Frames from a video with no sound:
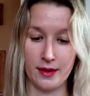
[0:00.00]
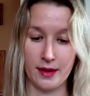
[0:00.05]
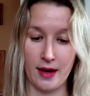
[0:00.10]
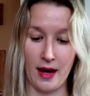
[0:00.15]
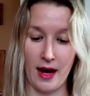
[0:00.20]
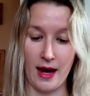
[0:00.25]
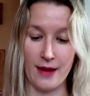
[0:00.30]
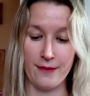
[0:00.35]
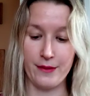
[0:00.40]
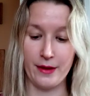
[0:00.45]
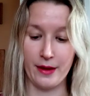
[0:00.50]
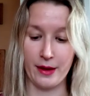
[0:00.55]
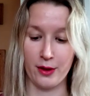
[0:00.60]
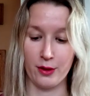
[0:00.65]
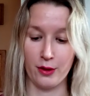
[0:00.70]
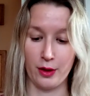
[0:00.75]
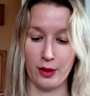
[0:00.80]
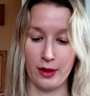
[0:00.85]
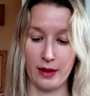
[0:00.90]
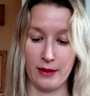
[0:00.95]
I feel like
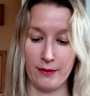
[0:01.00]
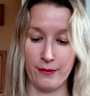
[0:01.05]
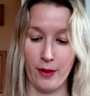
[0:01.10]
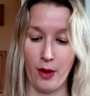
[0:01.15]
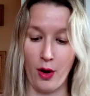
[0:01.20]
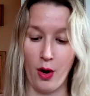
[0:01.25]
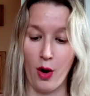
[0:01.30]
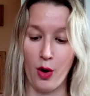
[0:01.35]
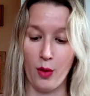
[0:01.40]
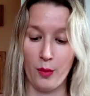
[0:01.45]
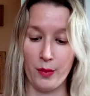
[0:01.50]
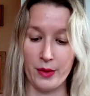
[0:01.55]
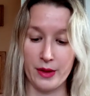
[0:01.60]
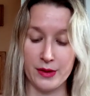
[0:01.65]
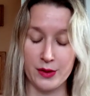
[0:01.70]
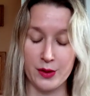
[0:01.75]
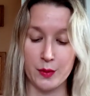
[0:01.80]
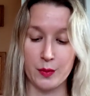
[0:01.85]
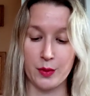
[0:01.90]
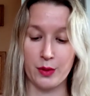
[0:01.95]
you're looking for hope,
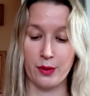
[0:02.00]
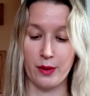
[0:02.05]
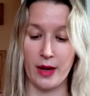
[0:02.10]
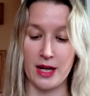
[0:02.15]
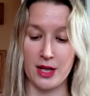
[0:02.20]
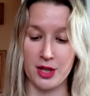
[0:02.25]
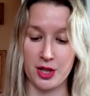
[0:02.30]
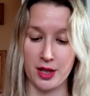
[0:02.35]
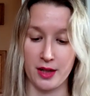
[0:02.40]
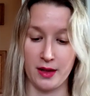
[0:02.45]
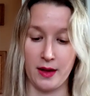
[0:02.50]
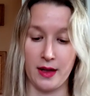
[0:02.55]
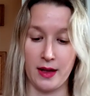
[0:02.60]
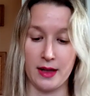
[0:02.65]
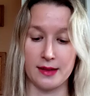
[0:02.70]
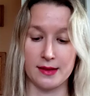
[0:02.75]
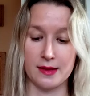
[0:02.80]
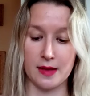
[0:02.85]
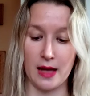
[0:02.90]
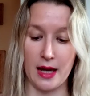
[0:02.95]
inspiration,
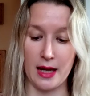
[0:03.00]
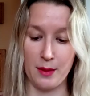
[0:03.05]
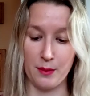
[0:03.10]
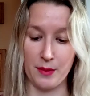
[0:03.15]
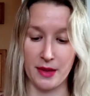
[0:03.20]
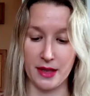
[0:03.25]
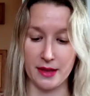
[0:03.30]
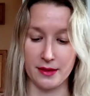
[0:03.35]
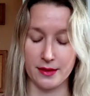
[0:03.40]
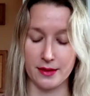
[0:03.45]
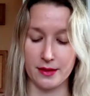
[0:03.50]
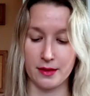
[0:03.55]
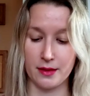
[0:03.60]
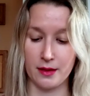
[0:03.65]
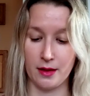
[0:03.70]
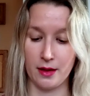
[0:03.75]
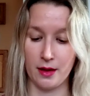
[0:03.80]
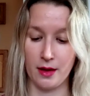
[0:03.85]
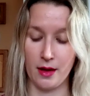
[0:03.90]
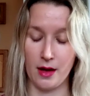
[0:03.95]
excitement,
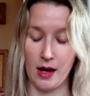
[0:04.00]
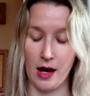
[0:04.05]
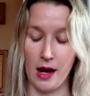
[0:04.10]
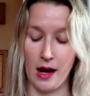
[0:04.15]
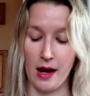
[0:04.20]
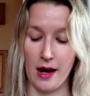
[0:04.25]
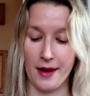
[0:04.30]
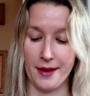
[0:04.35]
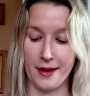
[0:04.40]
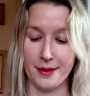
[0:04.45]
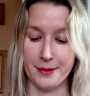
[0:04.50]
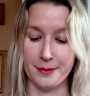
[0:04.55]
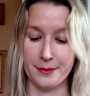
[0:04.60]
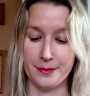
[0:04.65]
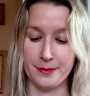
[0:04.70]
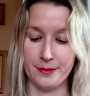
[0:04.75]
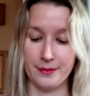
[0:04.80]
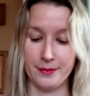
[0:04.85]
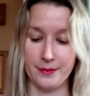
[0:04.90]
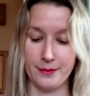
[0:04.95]

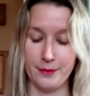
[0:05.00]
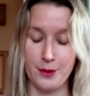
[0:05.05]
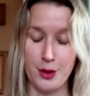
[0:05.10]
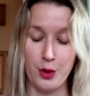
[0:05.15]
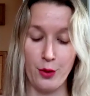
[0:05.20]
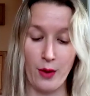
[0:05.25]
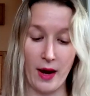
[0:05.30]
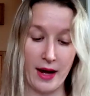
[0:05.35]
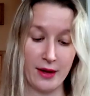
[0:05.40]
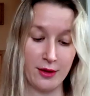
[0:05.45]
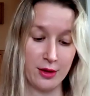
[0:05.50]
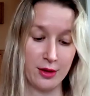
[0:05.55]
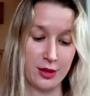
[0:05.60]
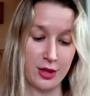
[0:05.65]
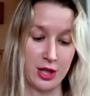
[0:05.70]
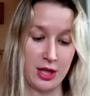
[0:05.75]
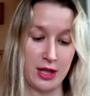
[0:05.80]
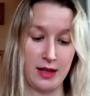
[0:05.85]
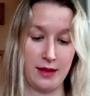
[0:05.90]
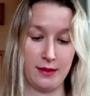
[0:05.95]
new
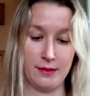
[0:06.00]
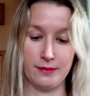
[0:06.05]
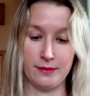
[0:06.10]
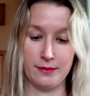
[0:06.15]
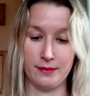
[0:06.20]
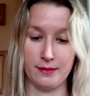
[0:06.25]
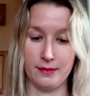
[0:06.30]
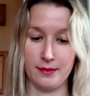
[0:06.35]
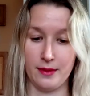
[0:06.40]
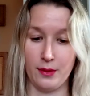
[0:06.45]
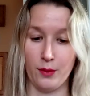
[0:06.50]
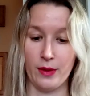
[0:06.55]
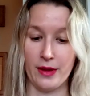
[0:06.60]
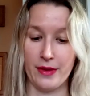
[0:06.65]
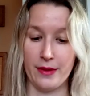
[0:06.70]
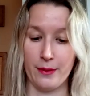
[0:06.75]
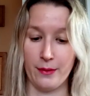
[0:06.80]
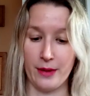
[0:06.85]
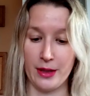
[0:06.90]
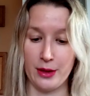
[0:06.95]
energy
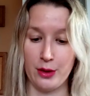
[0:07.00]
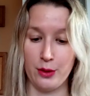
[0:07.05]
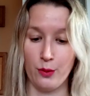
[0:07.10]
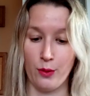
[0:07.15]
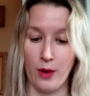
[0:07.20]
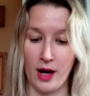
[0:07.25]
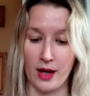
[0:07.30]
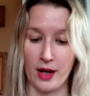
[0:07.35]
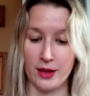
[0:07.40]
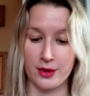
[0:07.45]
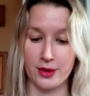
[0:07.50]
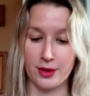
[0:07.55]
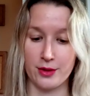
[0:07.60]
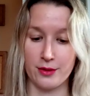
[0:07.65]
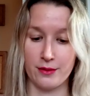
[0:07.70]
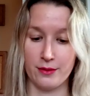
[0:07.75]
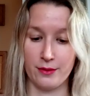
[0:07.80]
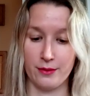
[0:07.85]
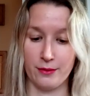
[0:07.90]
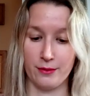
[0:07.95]
when you
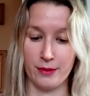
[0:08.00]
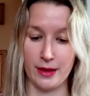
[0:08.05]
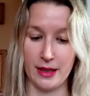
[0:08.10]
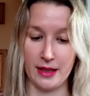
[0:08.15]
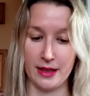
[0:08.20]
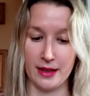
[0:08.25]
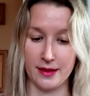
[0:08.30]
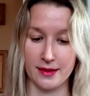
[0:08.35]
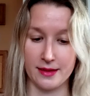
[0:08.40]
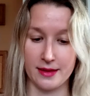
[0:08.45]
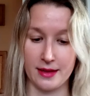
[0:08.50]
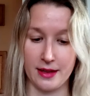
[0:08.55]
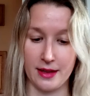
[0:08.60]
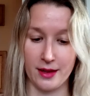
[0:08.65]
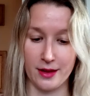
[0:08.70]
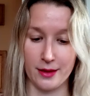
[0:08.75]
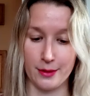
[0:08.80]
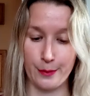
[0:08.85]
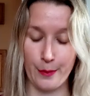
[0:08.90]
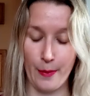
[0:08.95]
watch readings
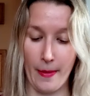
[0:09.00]
here.